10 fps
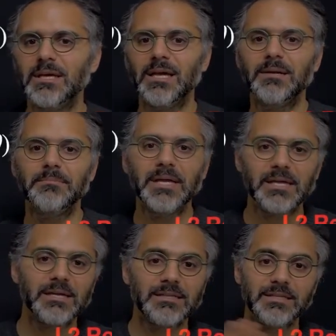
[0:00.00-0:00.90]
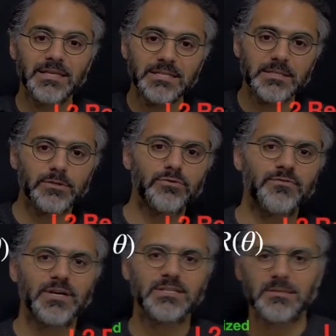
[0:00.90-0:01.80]
and making it easier to
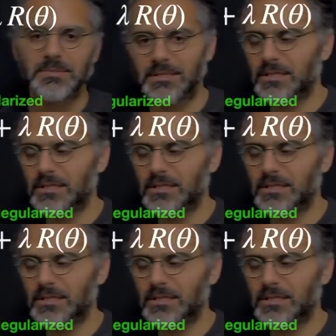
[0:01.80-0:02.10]
find something that